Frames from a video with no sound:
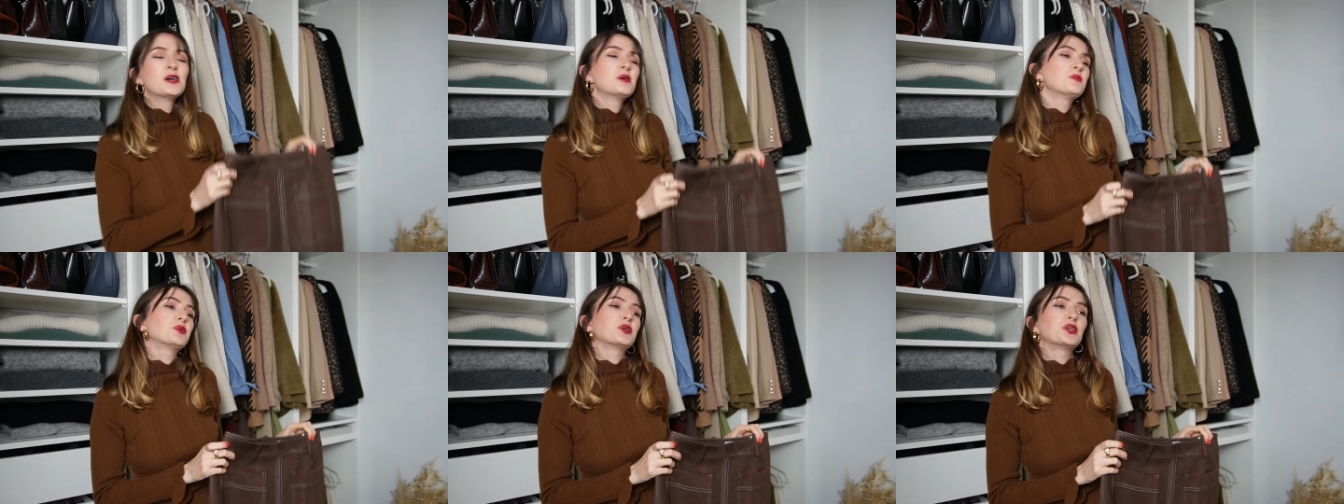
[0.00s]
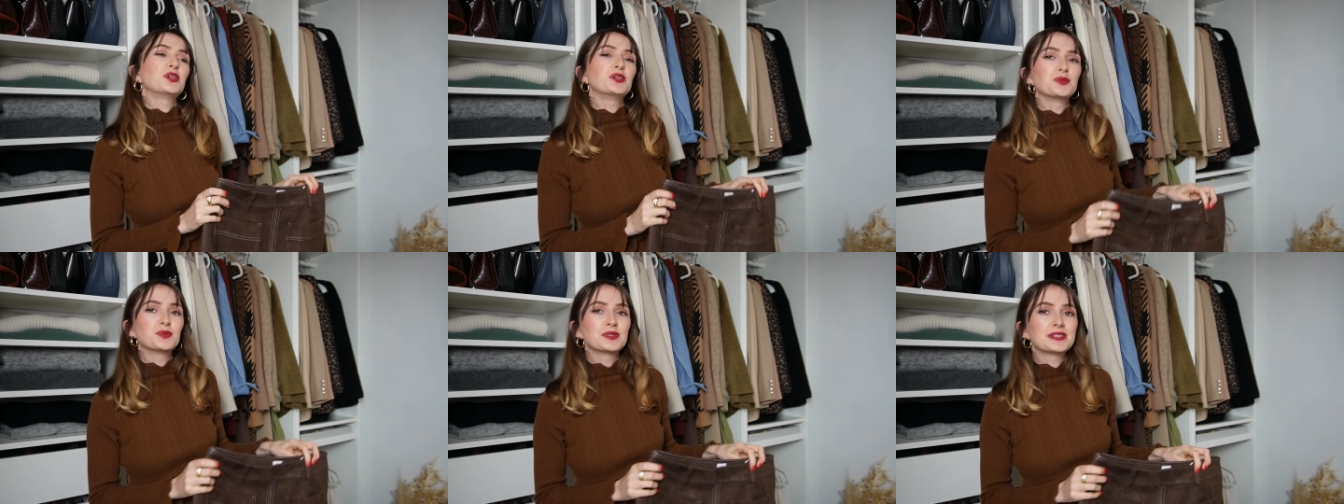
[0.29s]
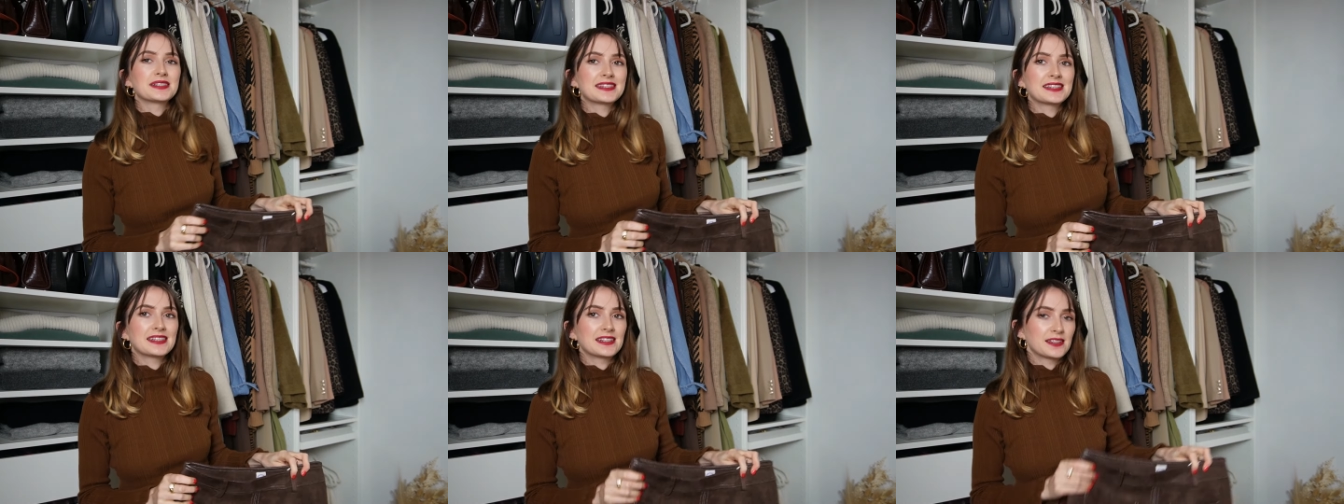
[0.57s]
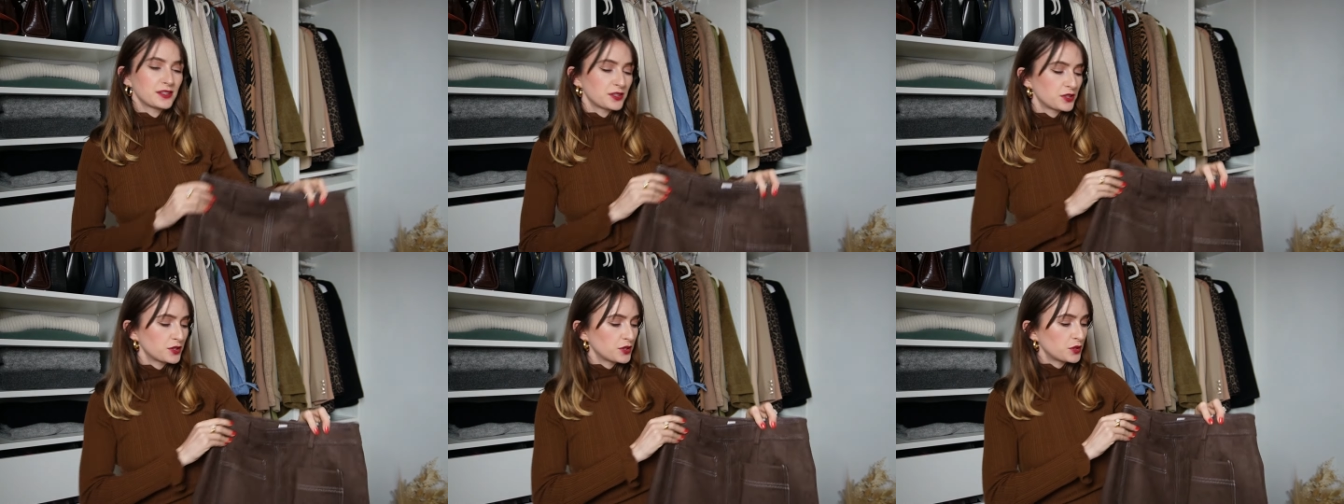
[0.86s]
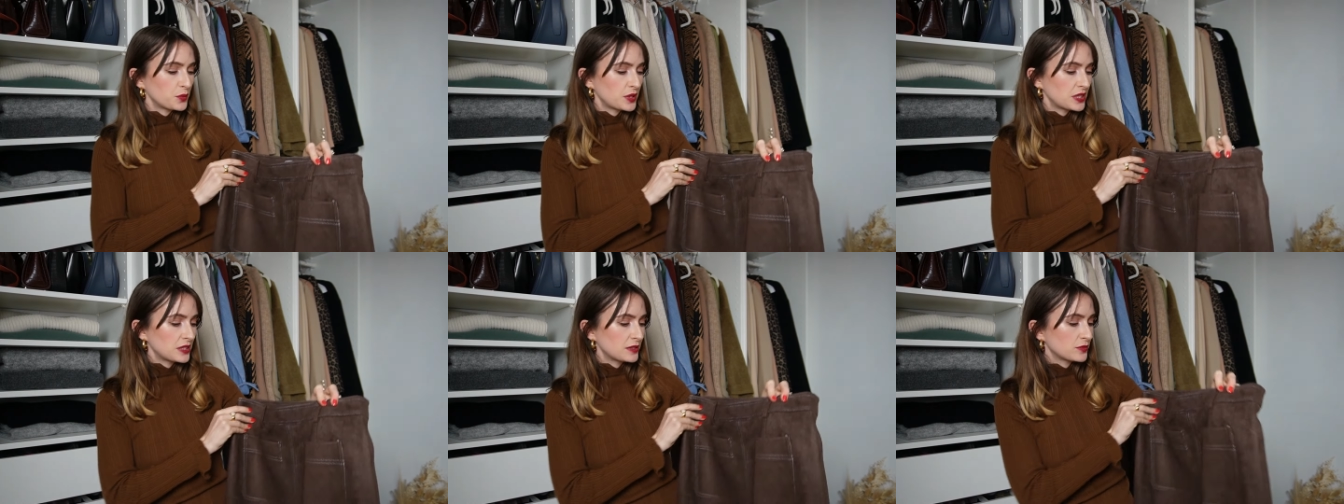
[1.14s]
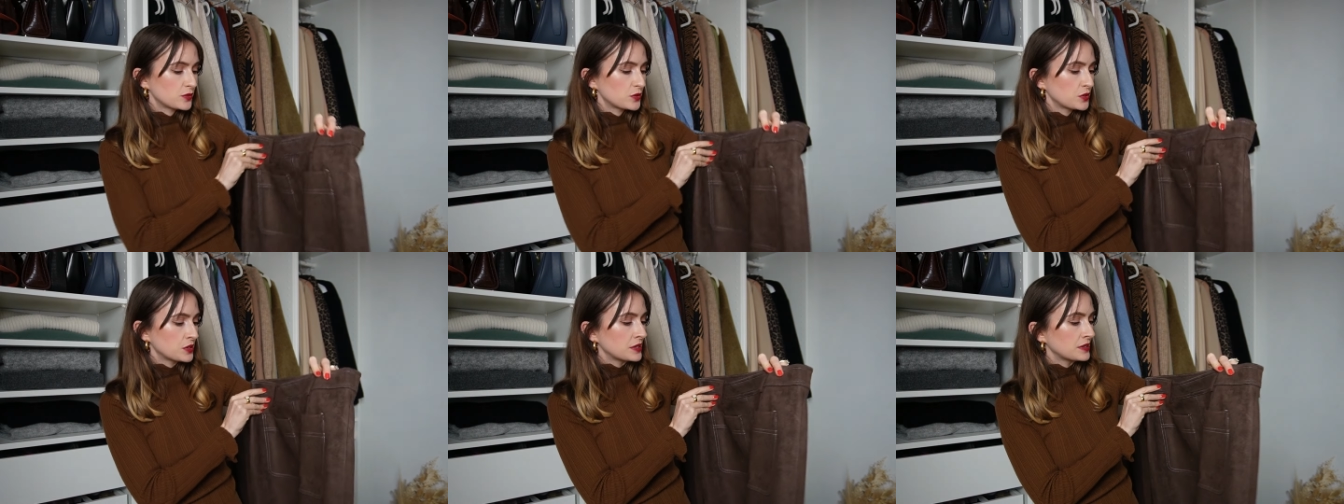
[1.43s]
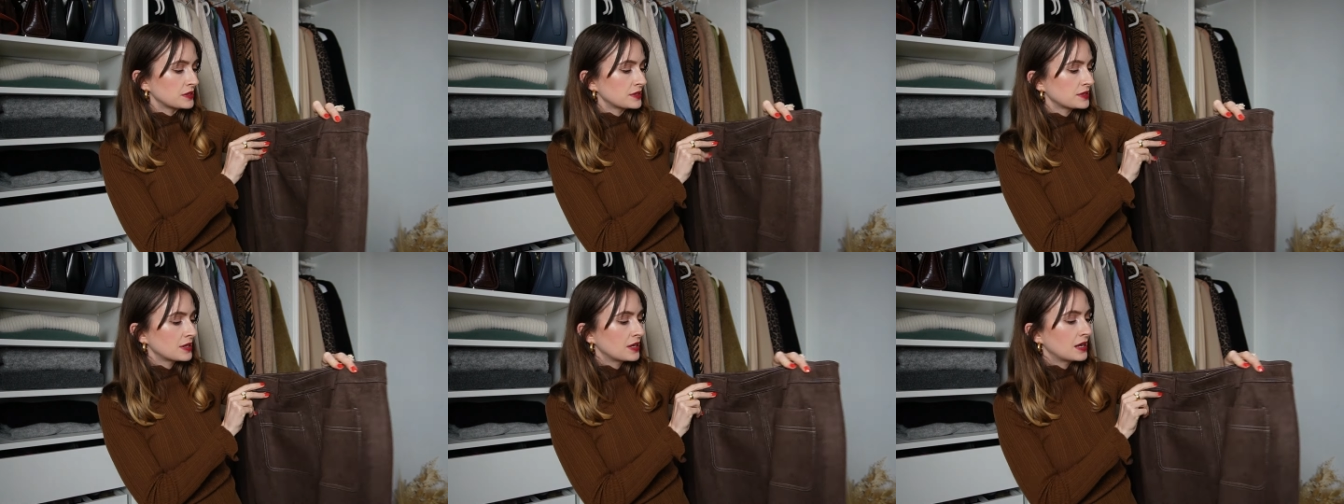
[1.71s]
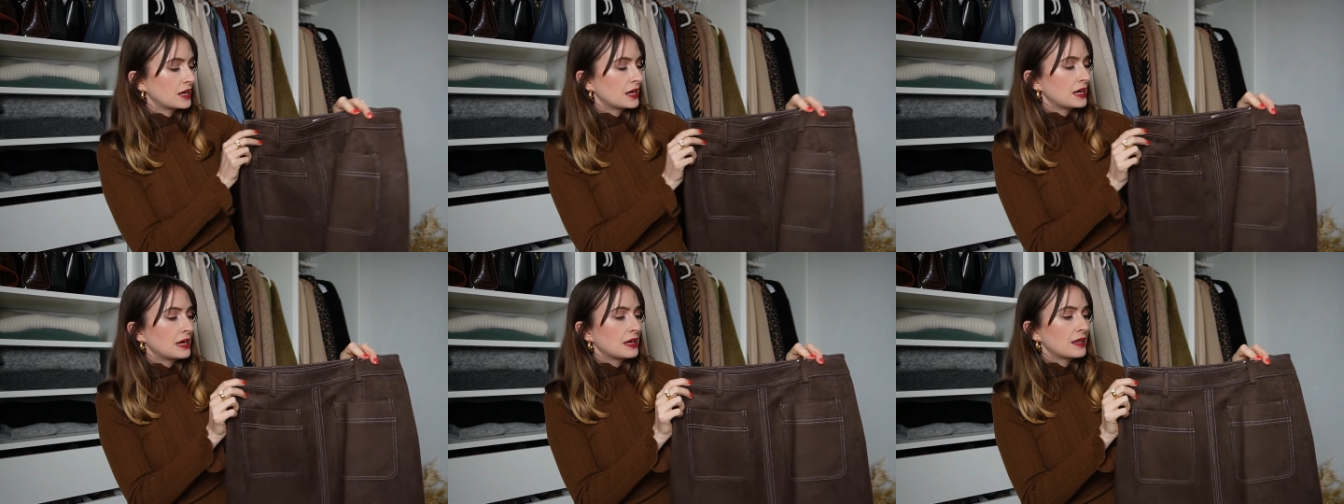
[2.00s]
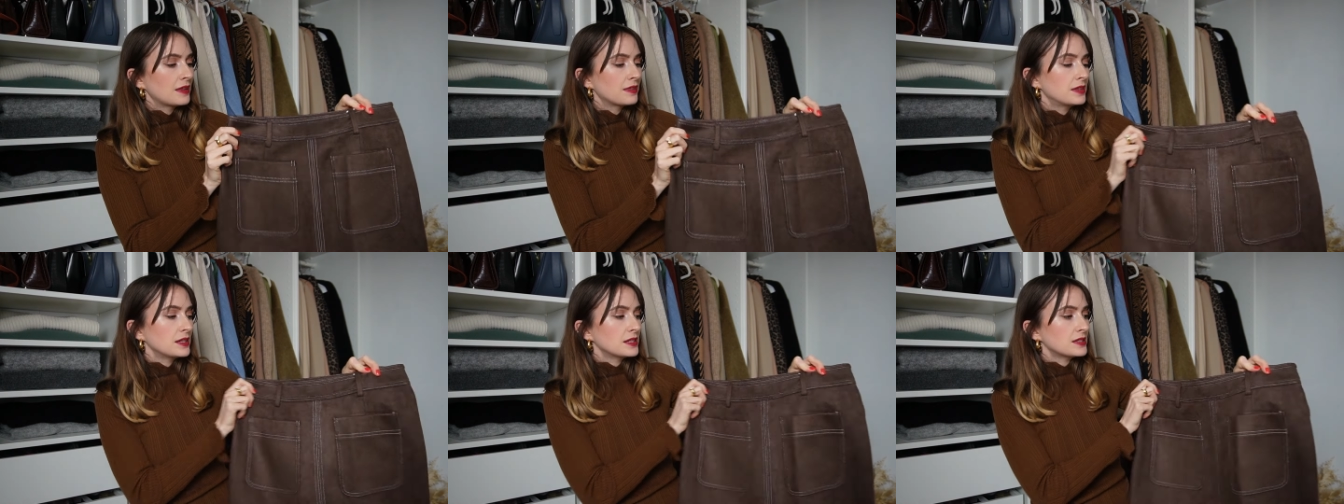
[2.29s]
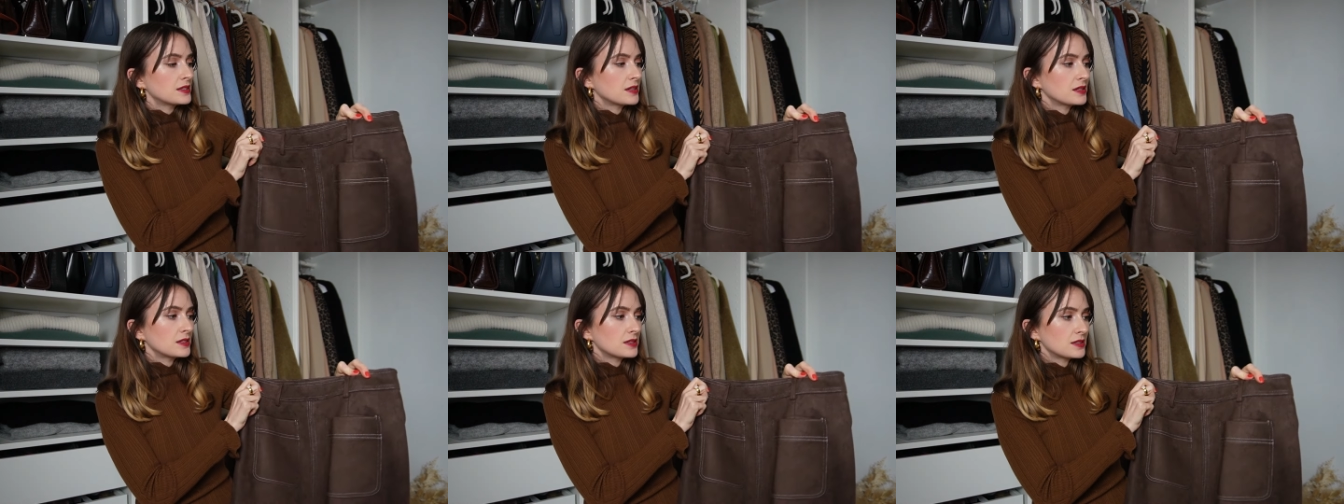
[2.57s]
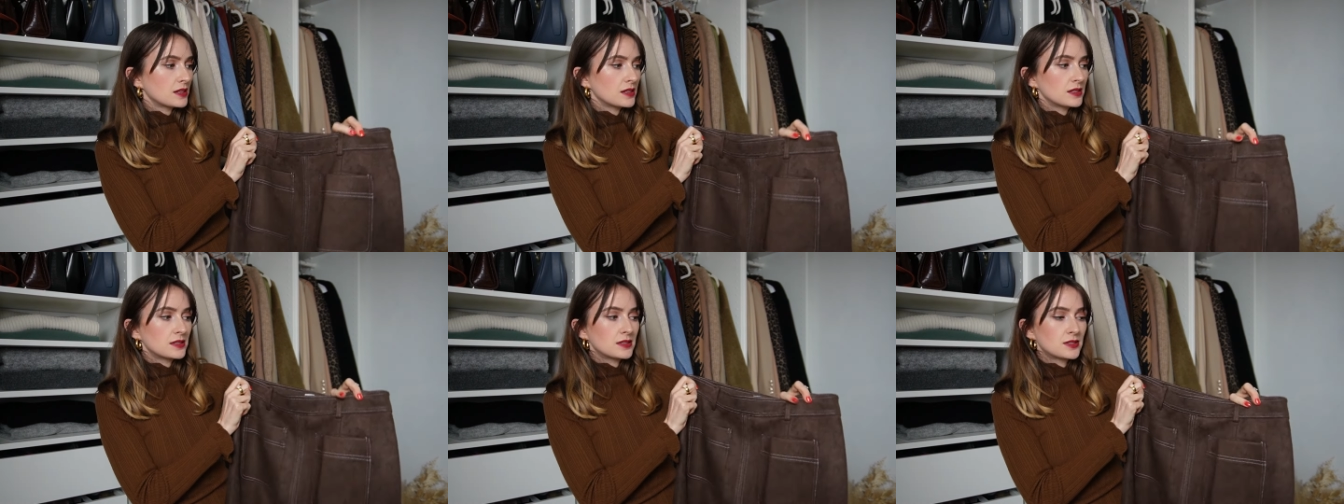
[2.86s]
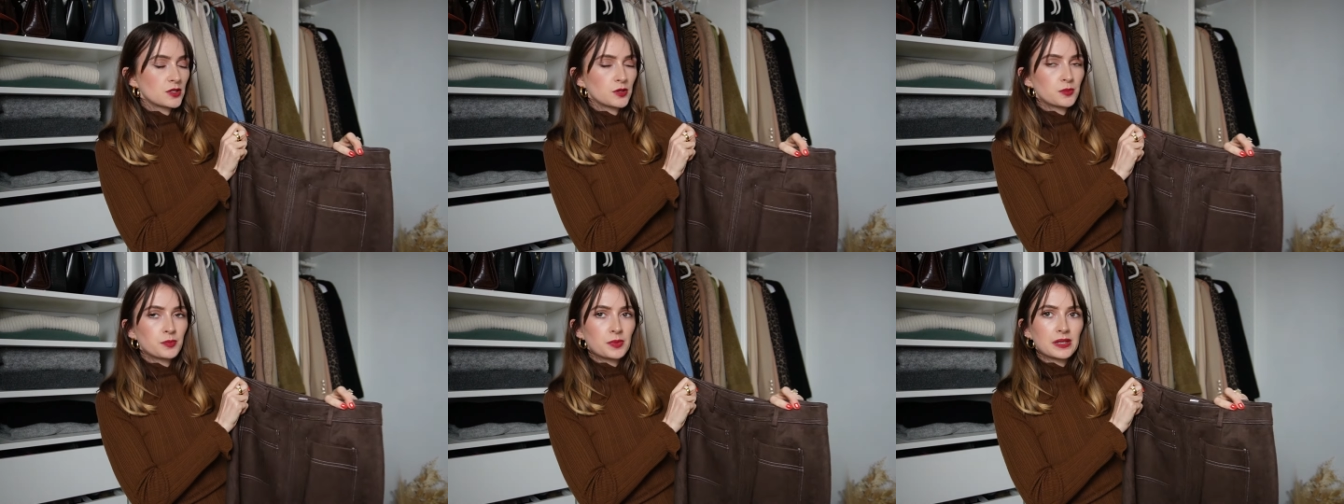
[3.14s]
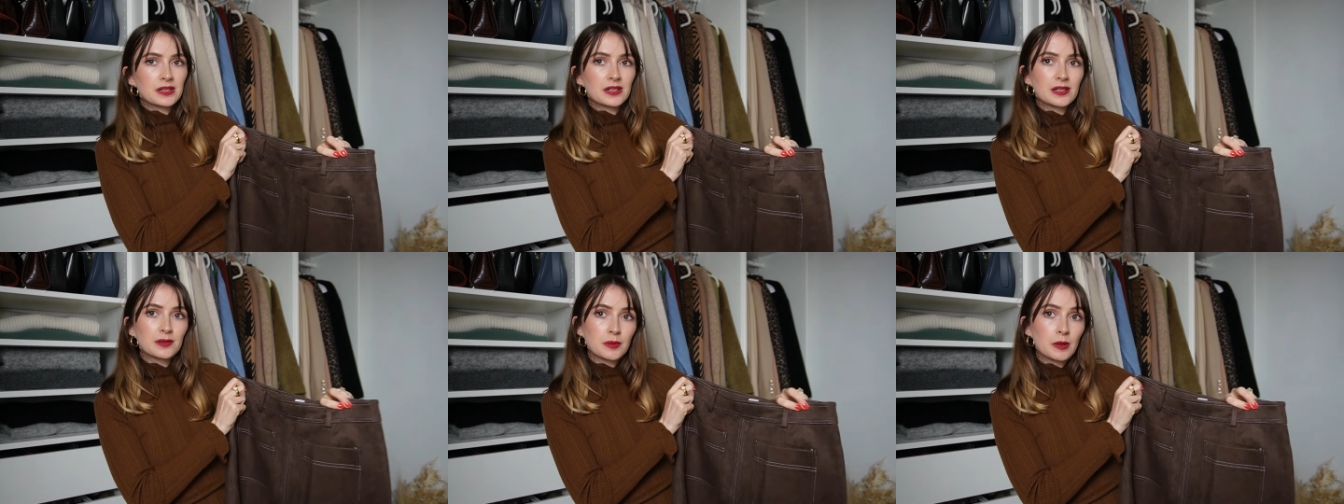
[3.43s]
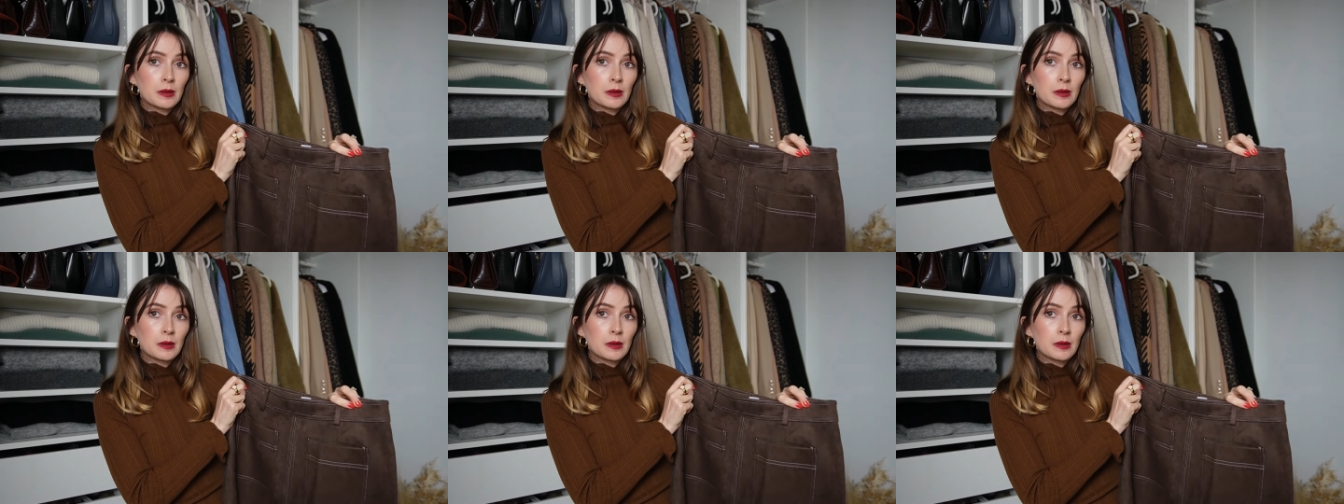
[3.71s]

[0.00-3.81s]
but you will see it in the cutaways, of course. This I sized up and I'm